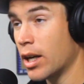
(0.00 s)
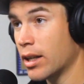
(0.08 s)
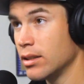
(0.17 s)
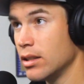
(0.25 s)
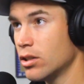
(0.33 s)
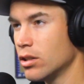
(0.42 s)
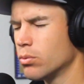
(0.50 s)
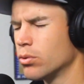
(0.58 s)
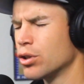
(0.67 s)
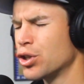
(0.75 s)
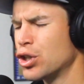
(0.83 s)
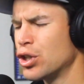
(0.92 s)
conditions
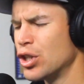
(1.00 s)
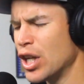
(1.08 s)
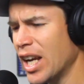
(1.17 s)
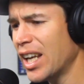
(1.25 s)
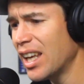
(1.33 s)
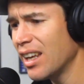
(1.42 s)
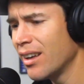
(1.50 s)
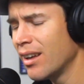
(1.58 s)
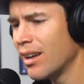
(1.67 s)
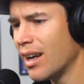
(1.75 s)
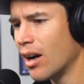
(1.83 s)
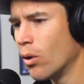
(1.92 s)
were sick,
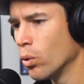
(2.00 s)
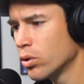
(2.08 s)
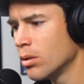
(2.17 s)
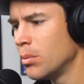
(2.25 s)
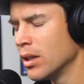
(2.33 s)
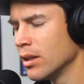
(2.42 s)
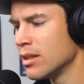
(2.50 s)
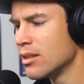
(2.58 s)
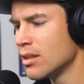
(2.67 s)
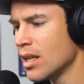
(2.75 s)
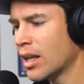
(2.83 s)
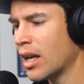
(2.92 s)
ultimately
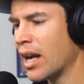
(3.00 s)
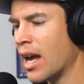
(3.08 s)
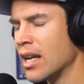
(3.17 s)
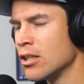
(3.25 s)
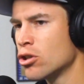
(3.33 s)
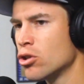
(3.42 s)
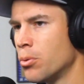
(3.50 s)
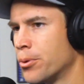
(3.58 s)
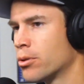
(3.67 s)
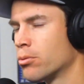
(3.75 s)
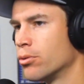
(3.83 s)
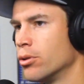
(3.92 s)
sick. I ate so
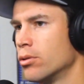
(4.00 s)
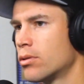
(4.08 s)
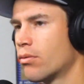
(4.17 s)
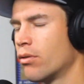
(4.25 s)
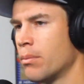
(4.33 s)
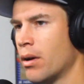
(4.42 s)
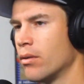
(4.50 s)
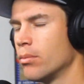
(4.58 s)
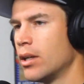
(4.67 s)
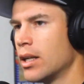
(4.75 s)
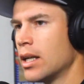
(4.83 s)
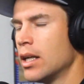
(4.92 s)
much roost from
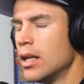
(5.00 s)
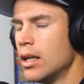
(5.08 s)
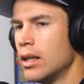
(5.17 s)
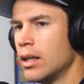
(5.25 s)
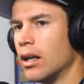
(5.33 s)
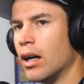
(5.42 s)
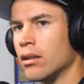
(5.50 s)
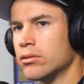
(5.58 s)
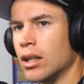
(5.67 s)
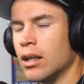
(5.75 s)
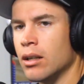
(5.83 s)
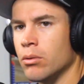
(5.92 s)
everybody out
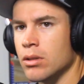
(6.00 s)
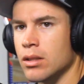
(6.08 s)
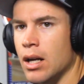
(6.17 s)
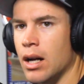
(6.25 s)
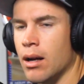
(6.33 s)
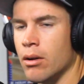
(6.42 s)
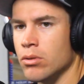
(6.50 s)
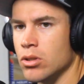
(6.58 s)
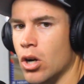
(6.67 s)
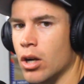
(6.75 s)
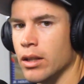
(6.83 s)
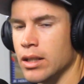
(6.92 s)
there. It was
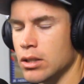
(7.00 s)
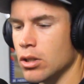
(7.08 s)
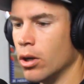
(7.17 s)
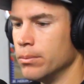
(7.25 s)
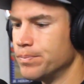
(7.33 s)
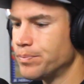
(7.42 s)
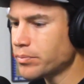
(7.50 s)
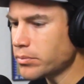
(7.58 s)
gnarly. So